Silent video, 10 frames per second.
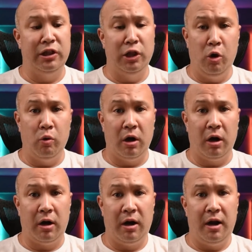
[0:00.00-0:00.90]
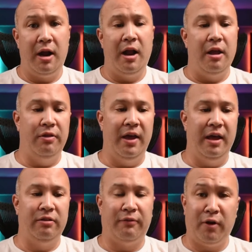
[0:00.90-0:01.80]
lower
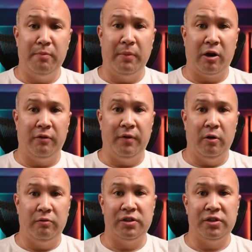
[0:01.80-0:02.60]
than the front microphone.